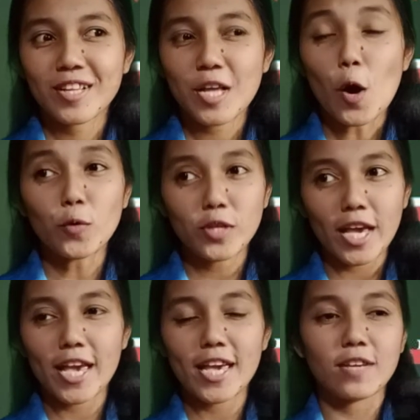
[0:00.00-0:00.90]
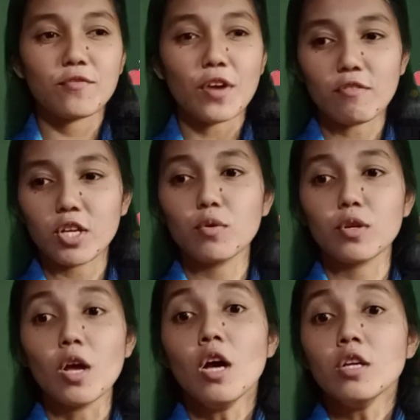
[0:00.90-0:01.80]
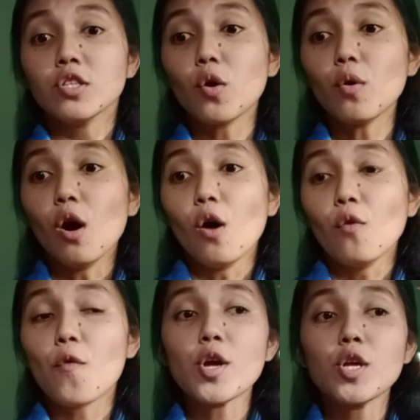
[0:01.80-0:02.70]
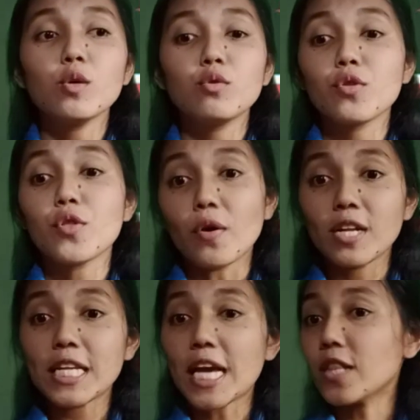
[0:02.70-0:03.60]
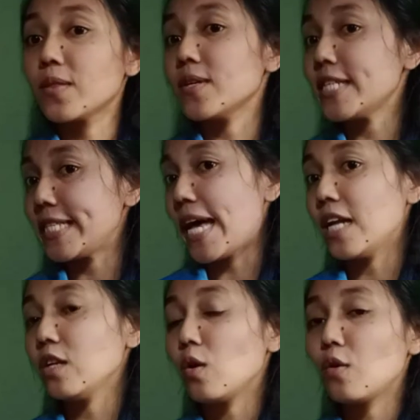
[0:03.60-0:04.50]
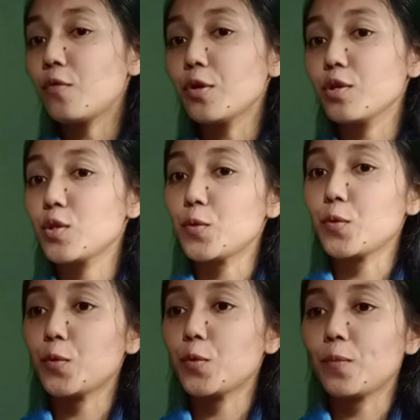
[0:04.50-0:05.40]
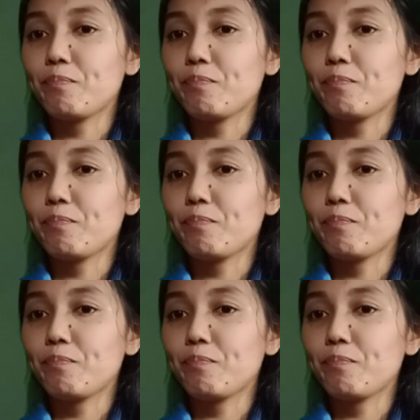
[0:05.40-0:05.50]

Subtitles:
Okay, very good. So, for you to thoroughly understand or for you to